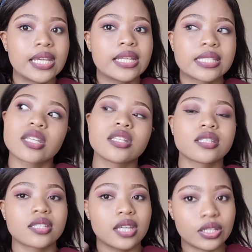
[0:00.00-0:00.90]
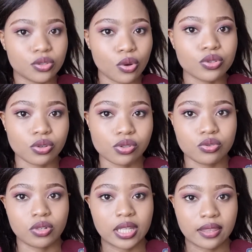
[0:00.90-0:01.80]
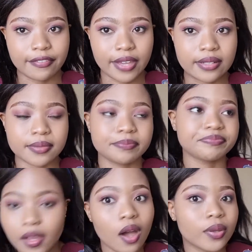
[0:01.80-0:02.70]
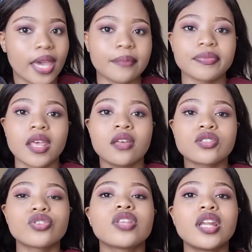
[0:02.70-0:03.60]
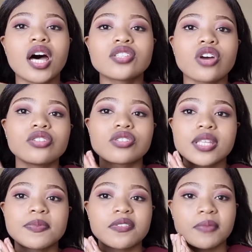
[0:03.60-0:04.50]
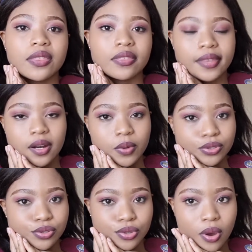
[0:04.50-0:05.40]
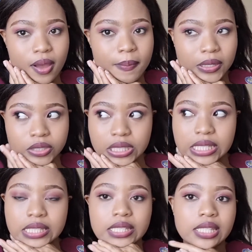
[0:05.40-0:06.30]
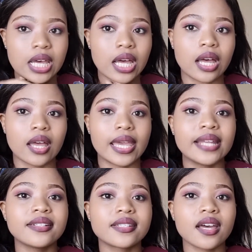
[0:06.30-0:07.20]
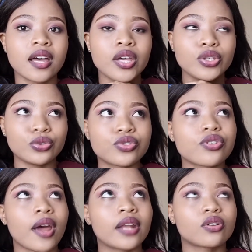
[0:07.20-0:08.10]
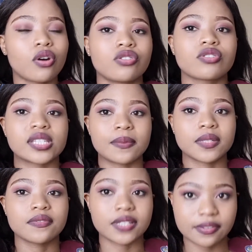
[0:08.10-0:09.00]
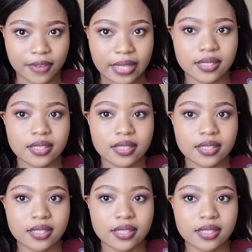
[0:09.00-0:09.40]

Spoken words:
since it's also stored in the fat. Okay, so the last contraceptive method that I want to talk about is the inter-uterine contraceptive device.